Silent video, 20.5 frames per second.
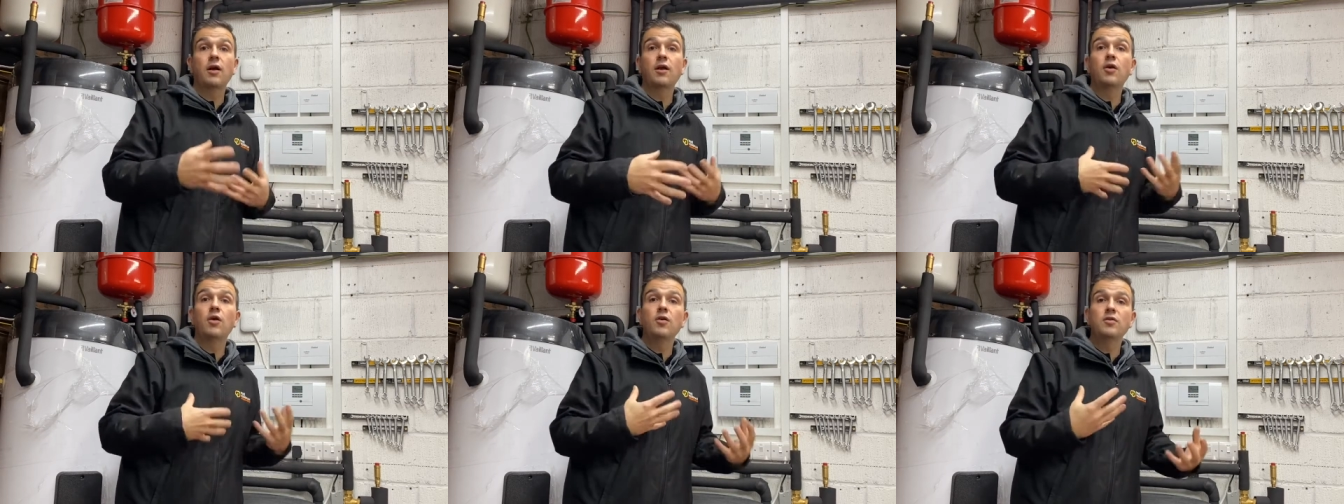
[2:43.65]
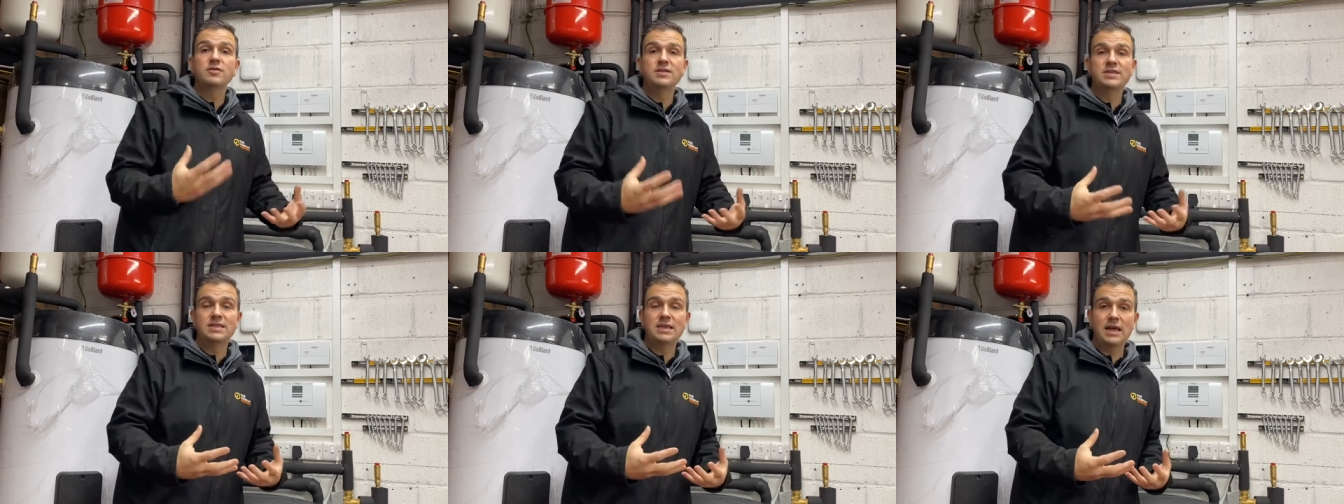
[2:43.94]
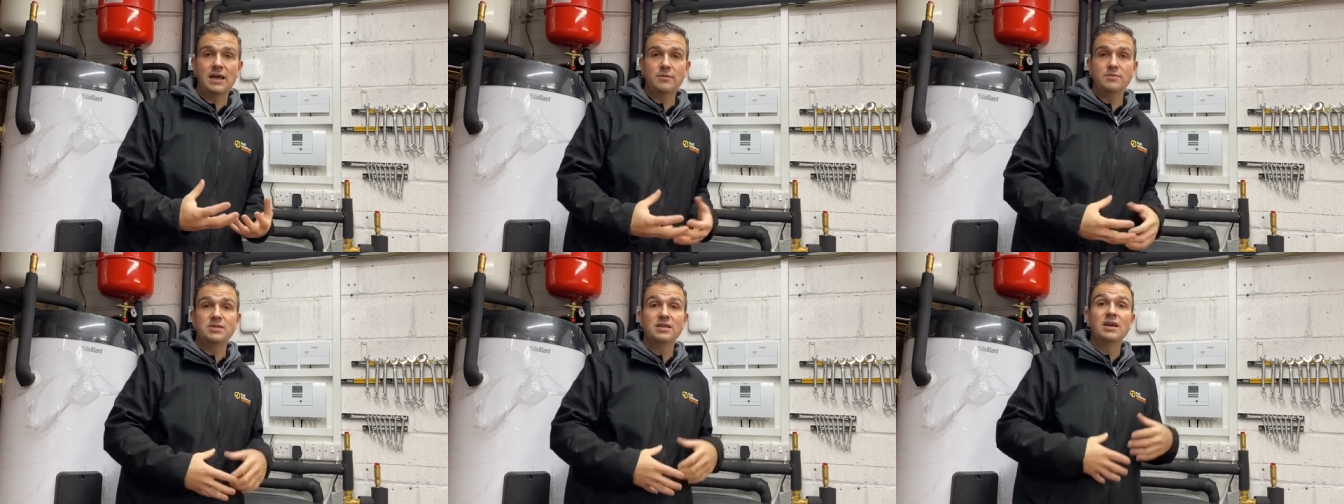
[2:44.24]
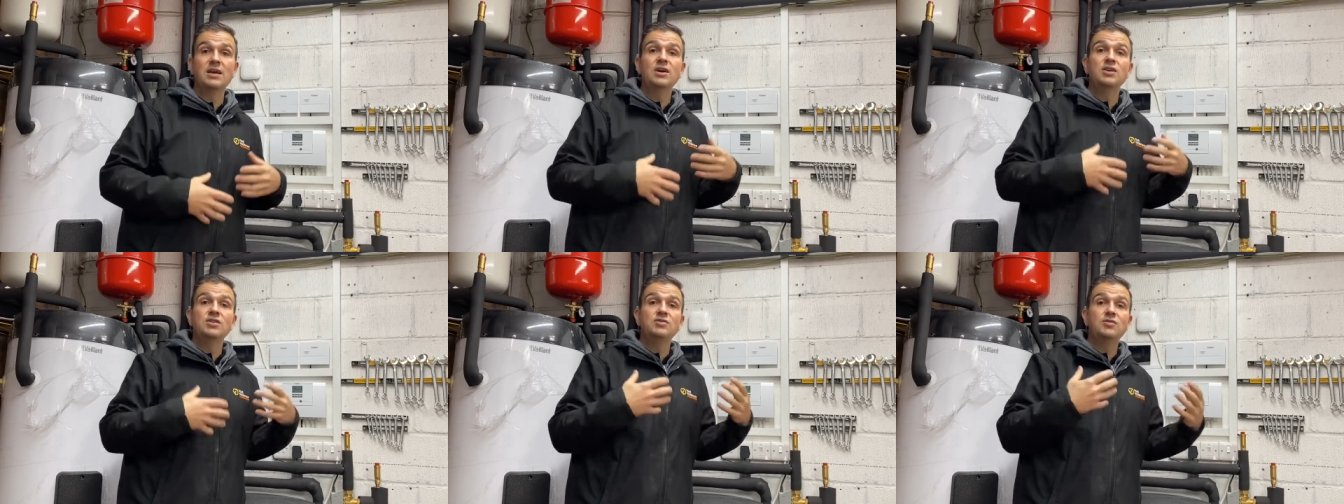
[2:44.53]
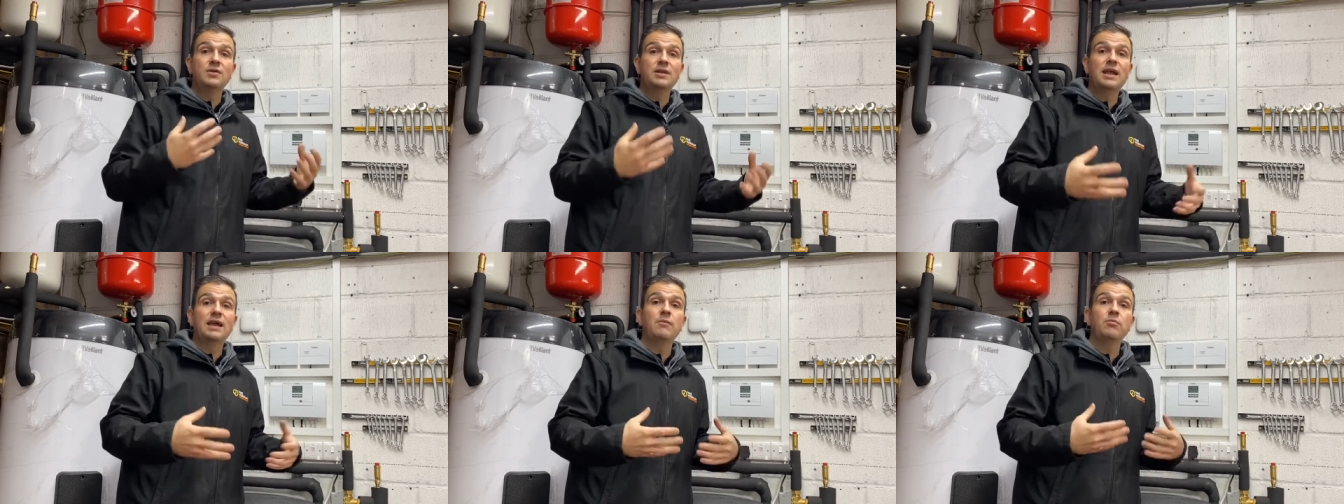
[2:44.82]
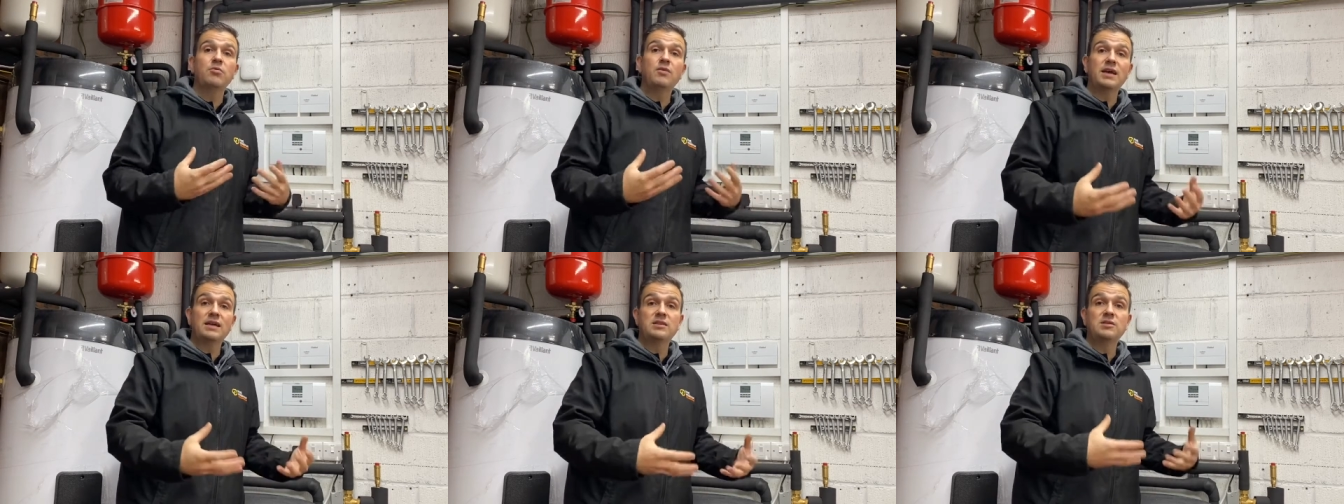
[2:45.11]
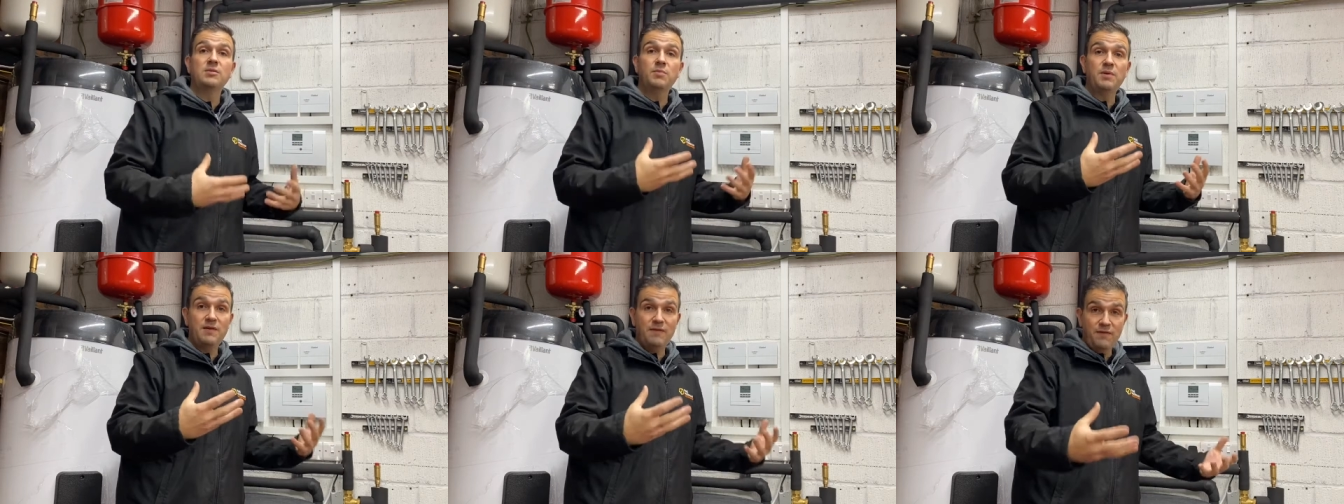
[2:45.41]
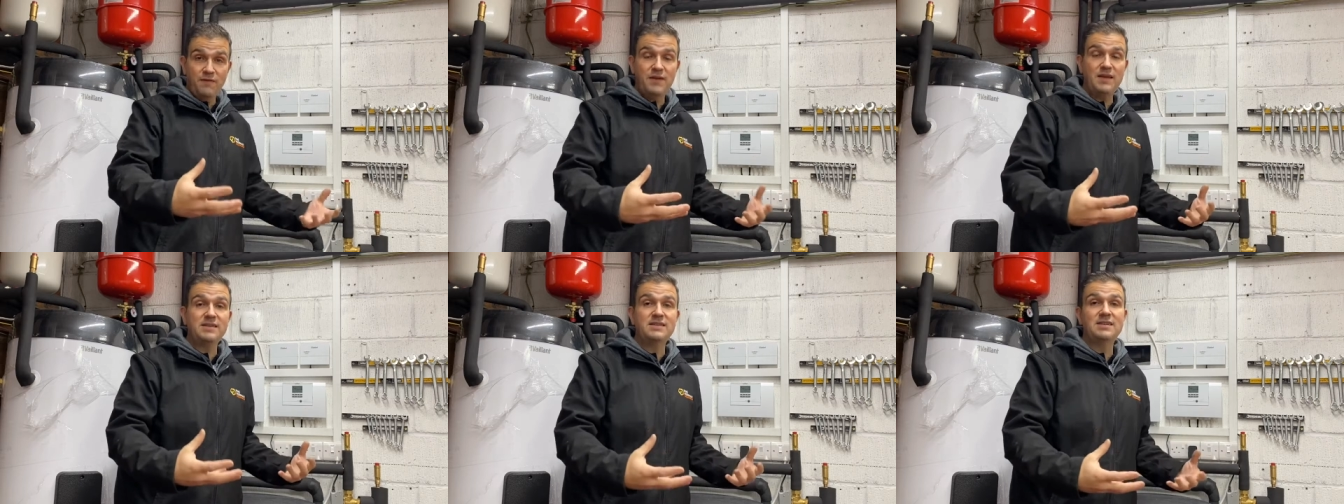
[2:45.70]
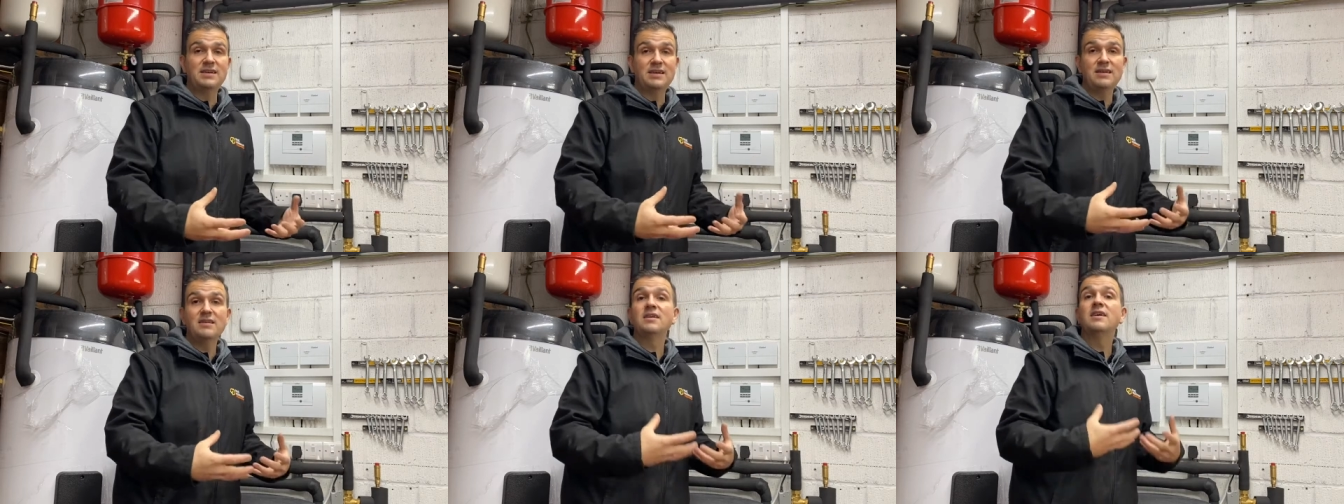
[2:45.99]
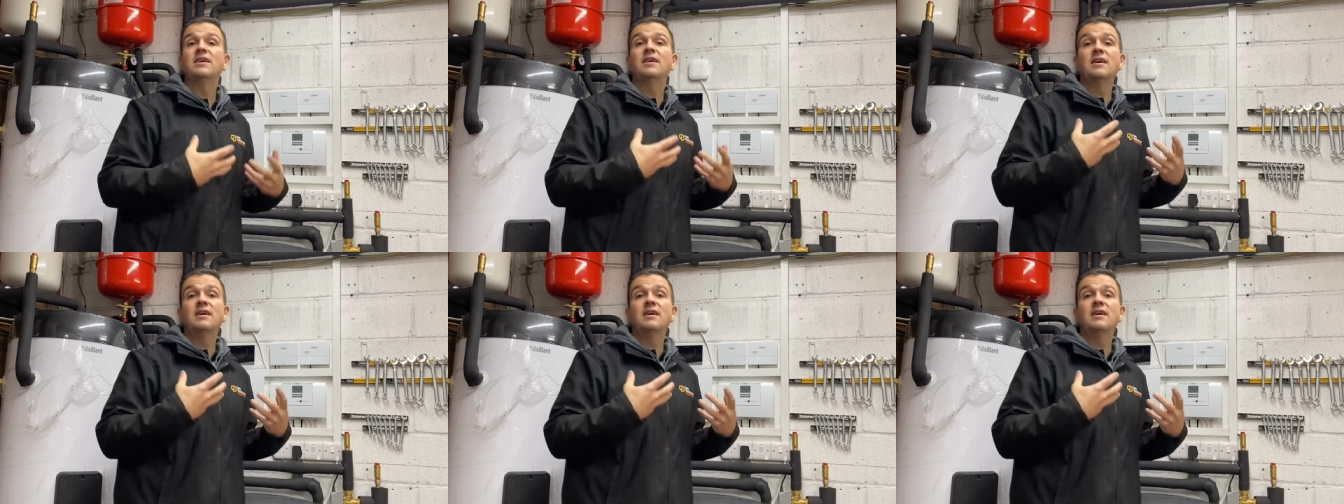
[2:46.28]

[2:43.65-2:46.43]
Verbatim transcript: concepts to enable that to be fitted